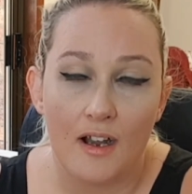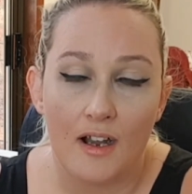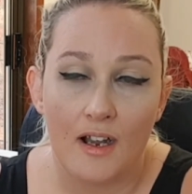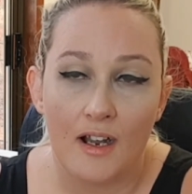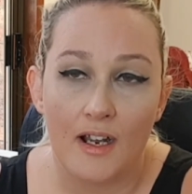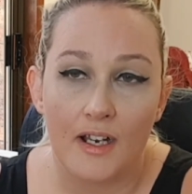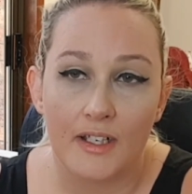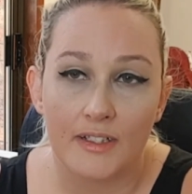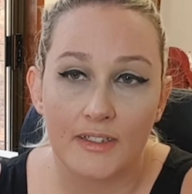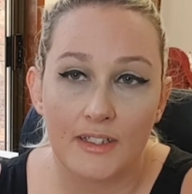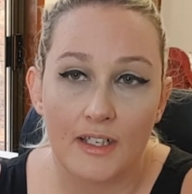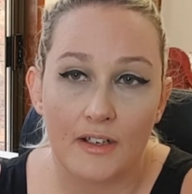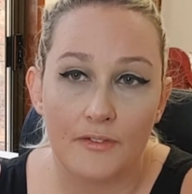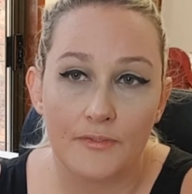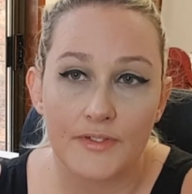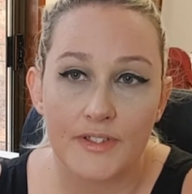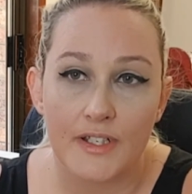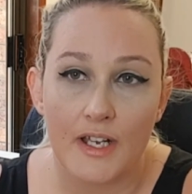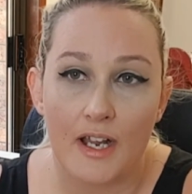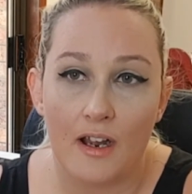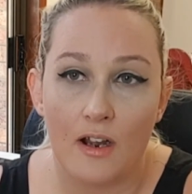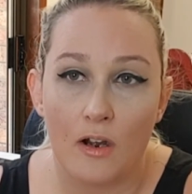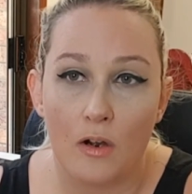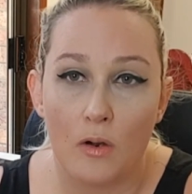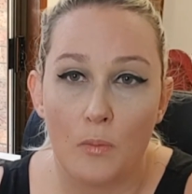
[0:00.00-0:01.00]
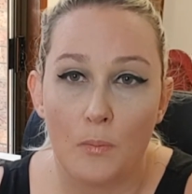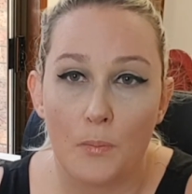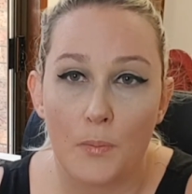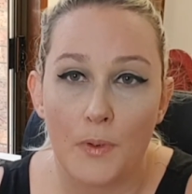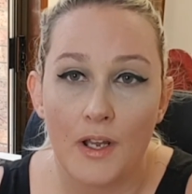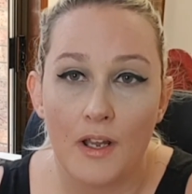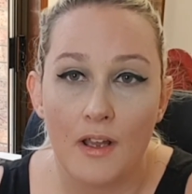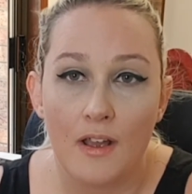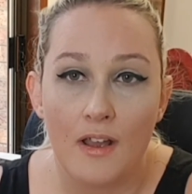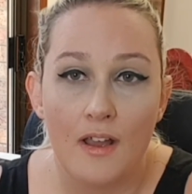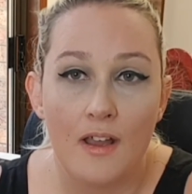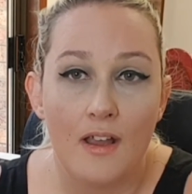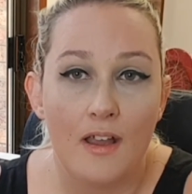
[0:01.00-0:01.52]
I'd love to help.
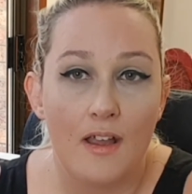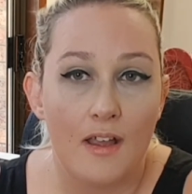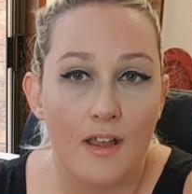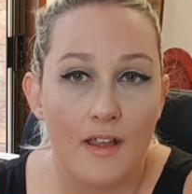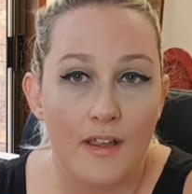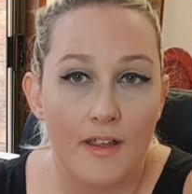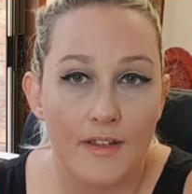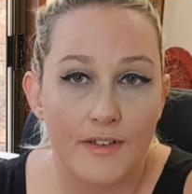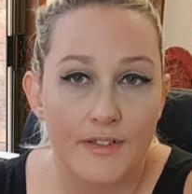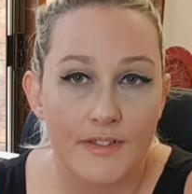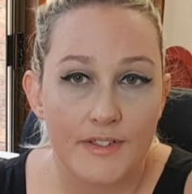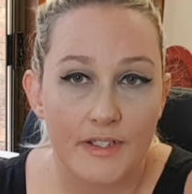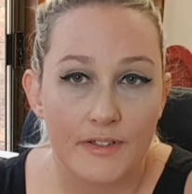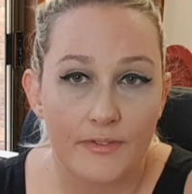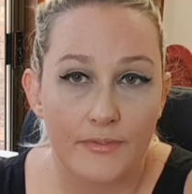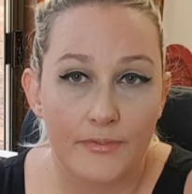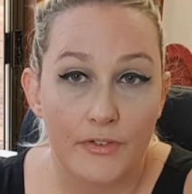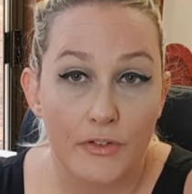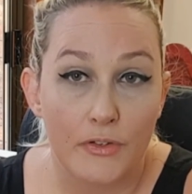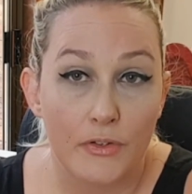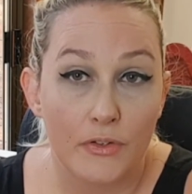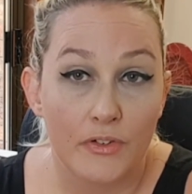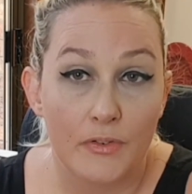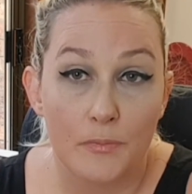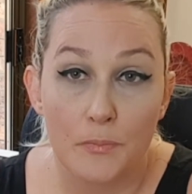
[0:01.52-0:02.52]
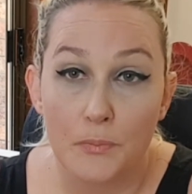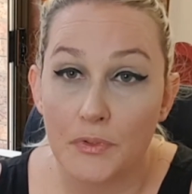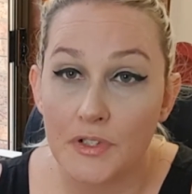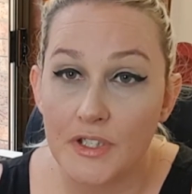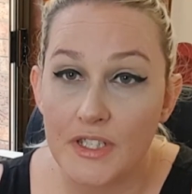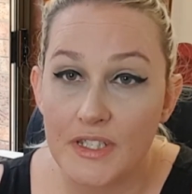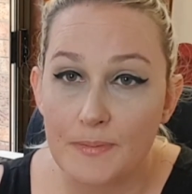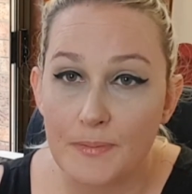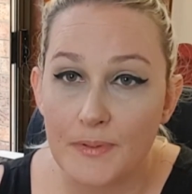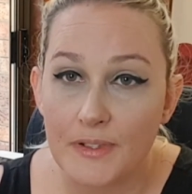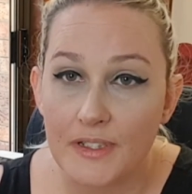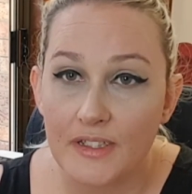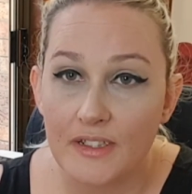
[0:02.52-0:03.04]
And if you're in
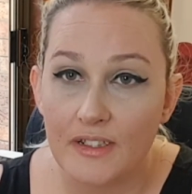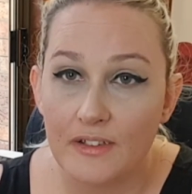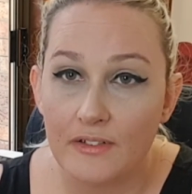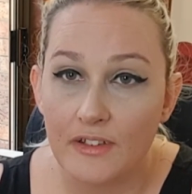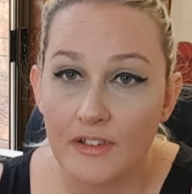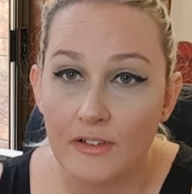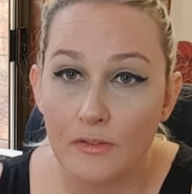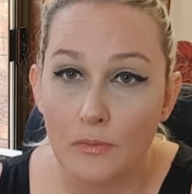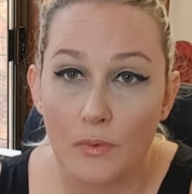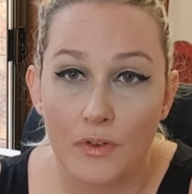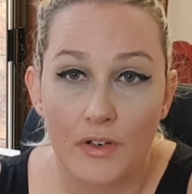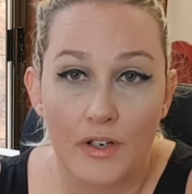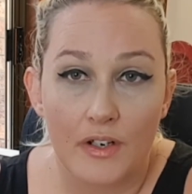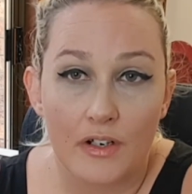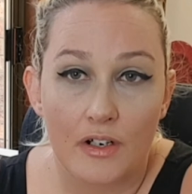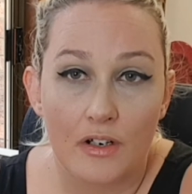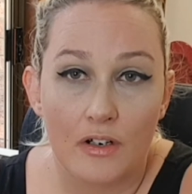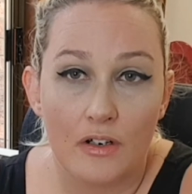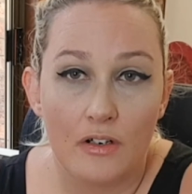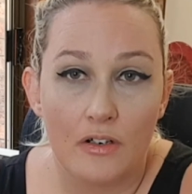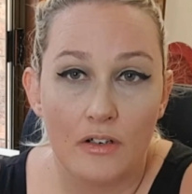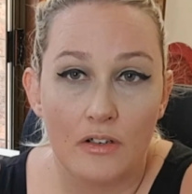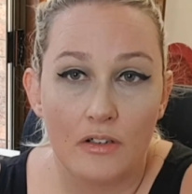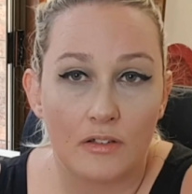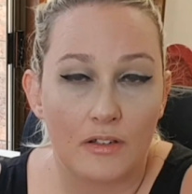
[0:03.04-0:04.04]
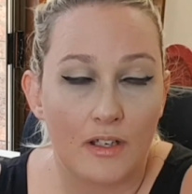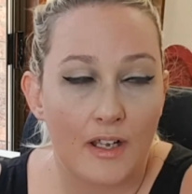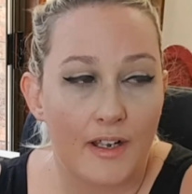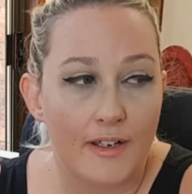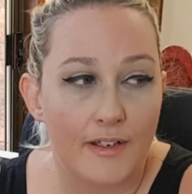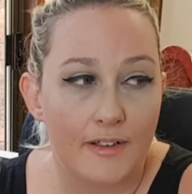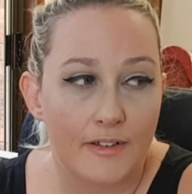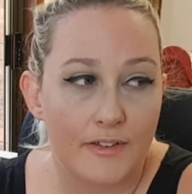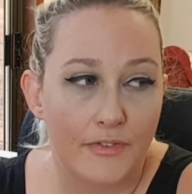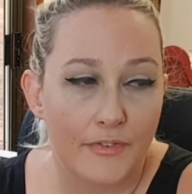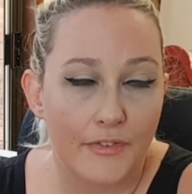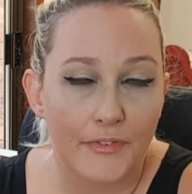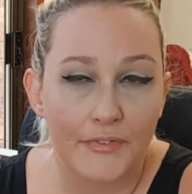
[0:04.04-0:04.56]
Brisbane and you want to go
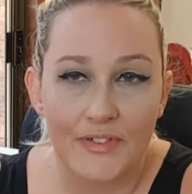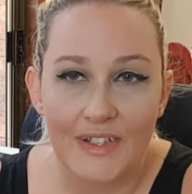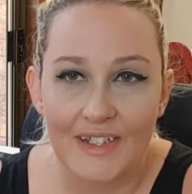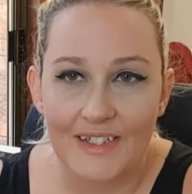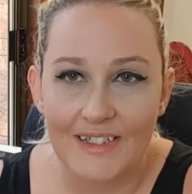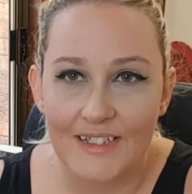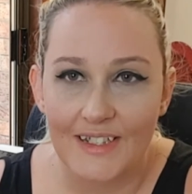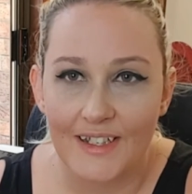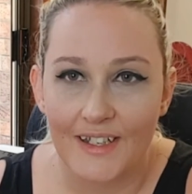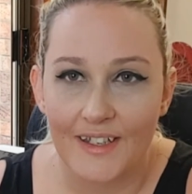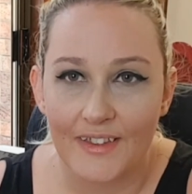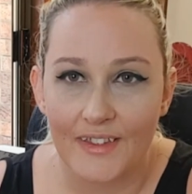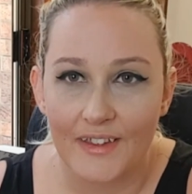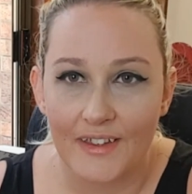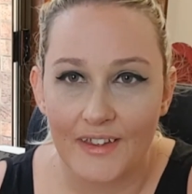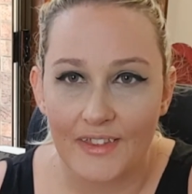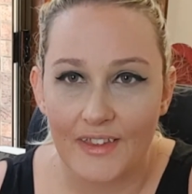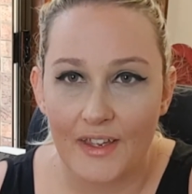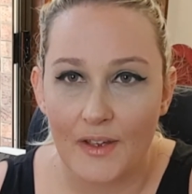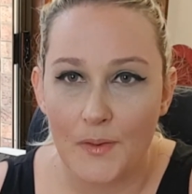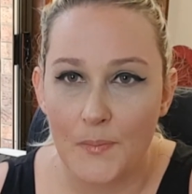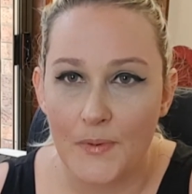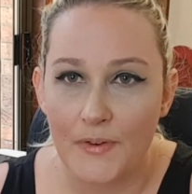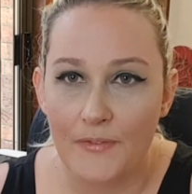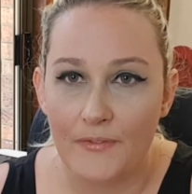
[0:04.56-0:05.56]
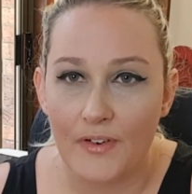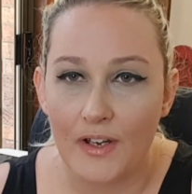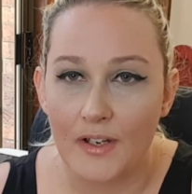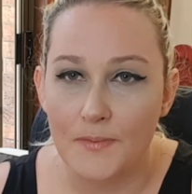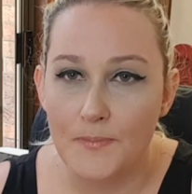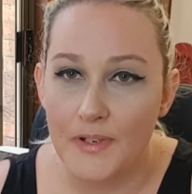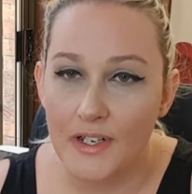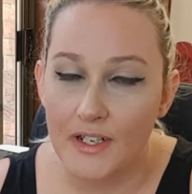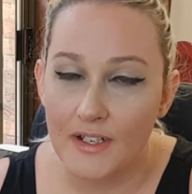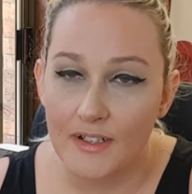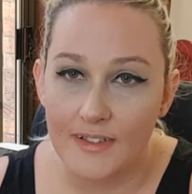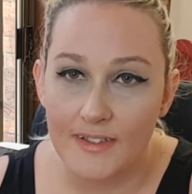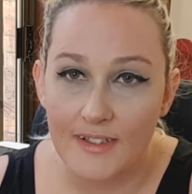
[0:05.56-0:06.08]
like thrifting together, that'll be
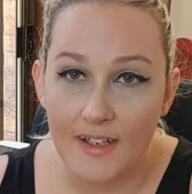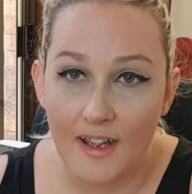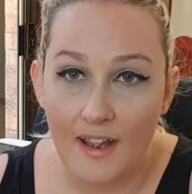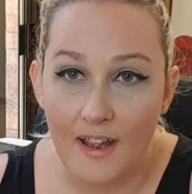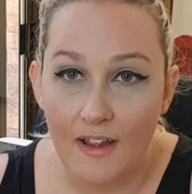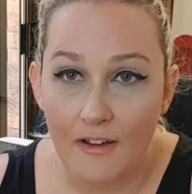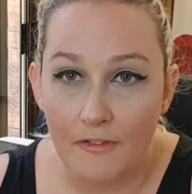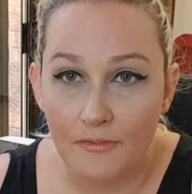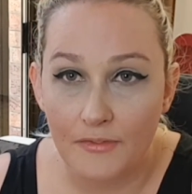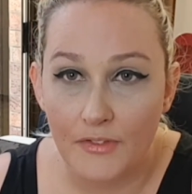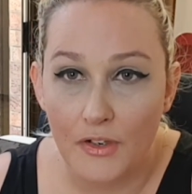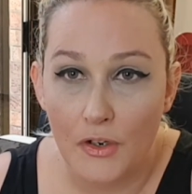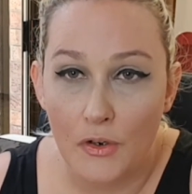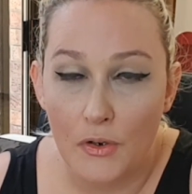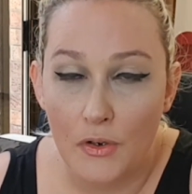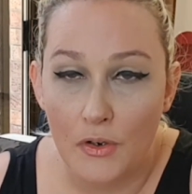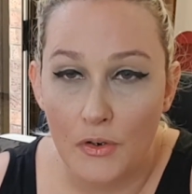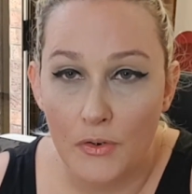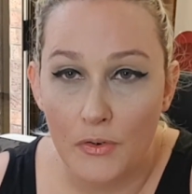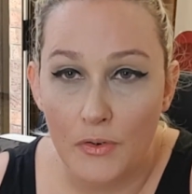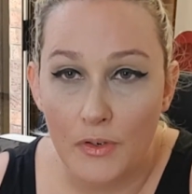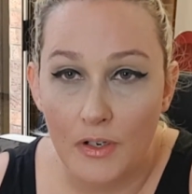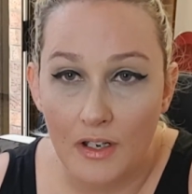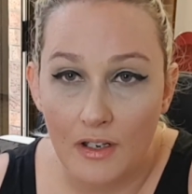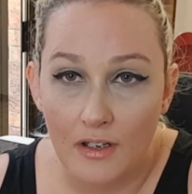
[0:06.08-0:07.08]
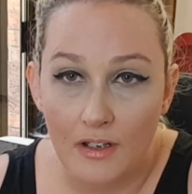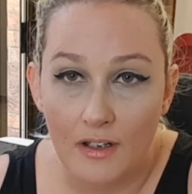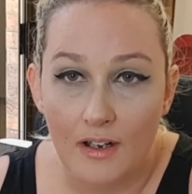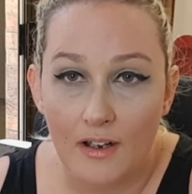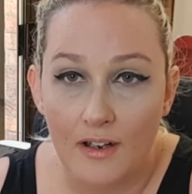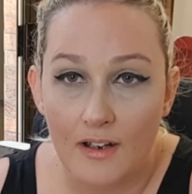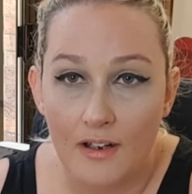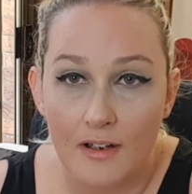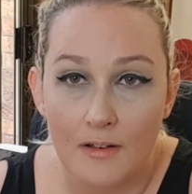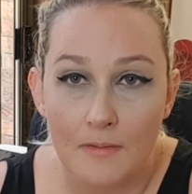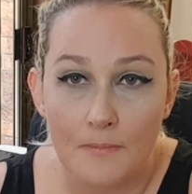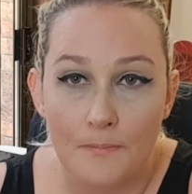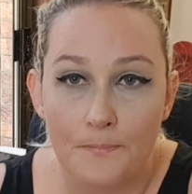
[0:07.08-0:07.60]
fun, because I have no
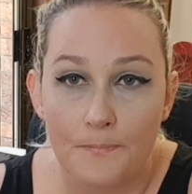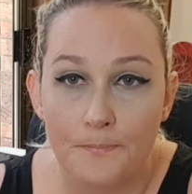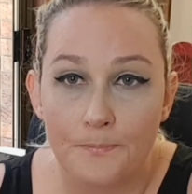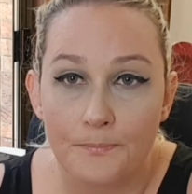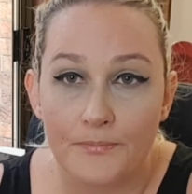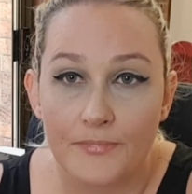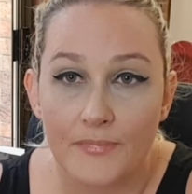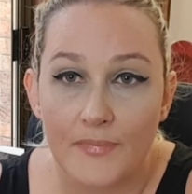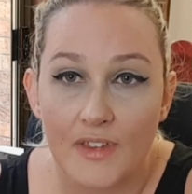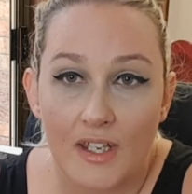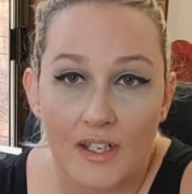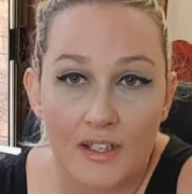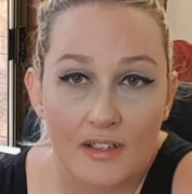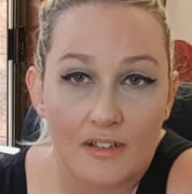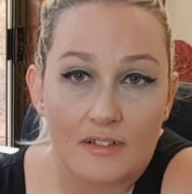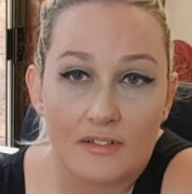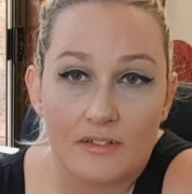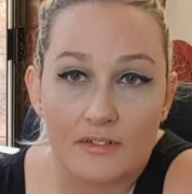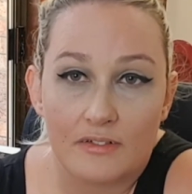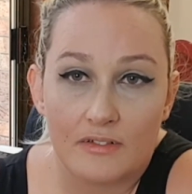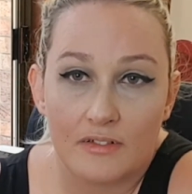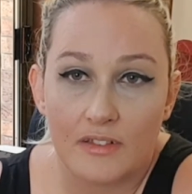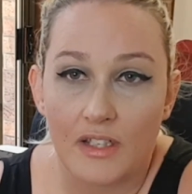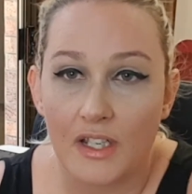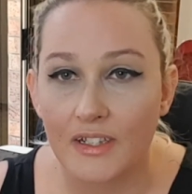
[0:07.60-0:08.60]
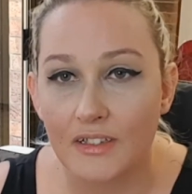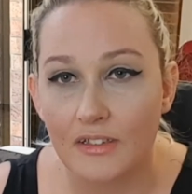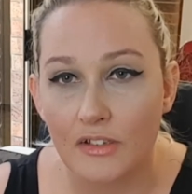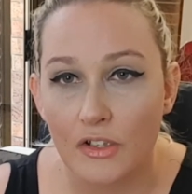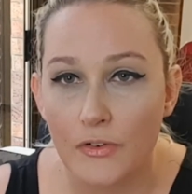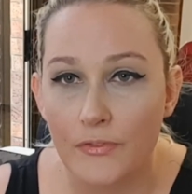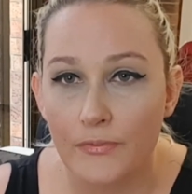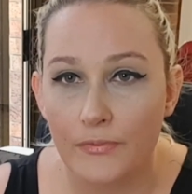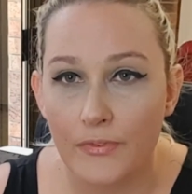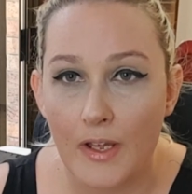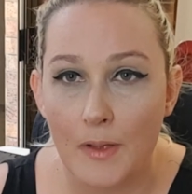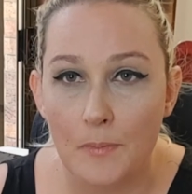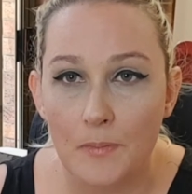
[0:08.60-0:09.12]

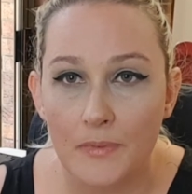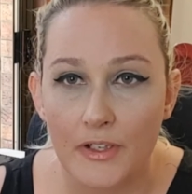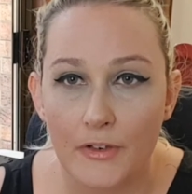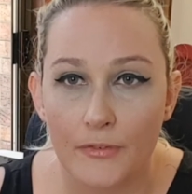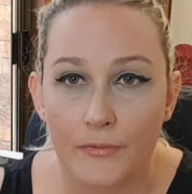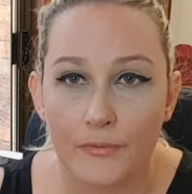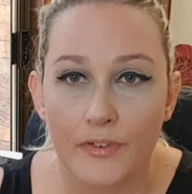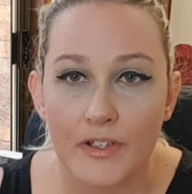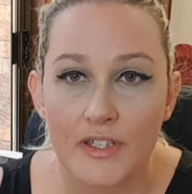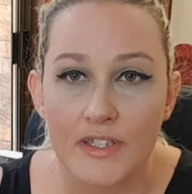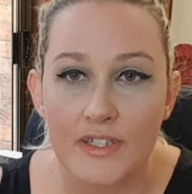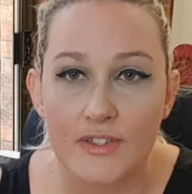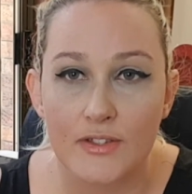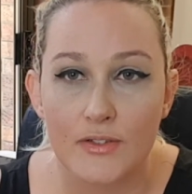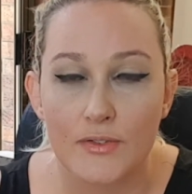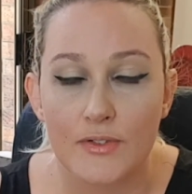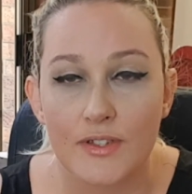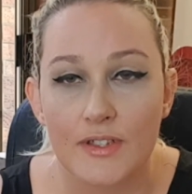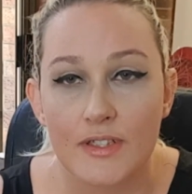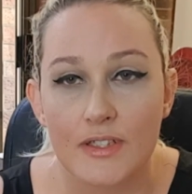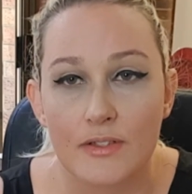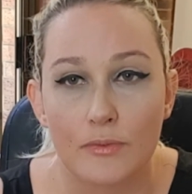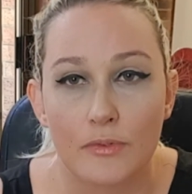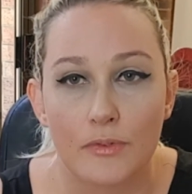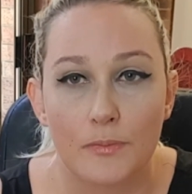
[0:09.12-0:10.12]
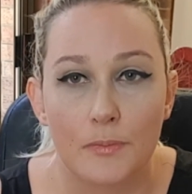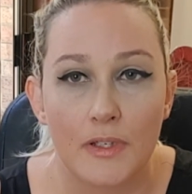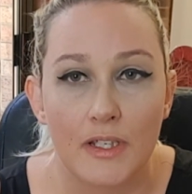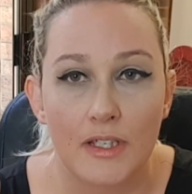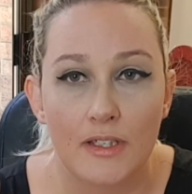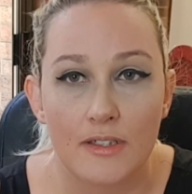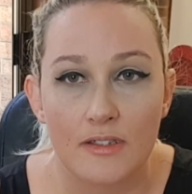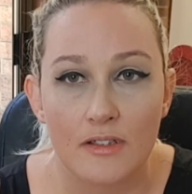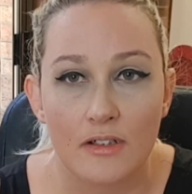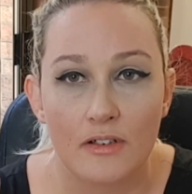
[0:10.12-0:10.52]
no family or friends do this with me,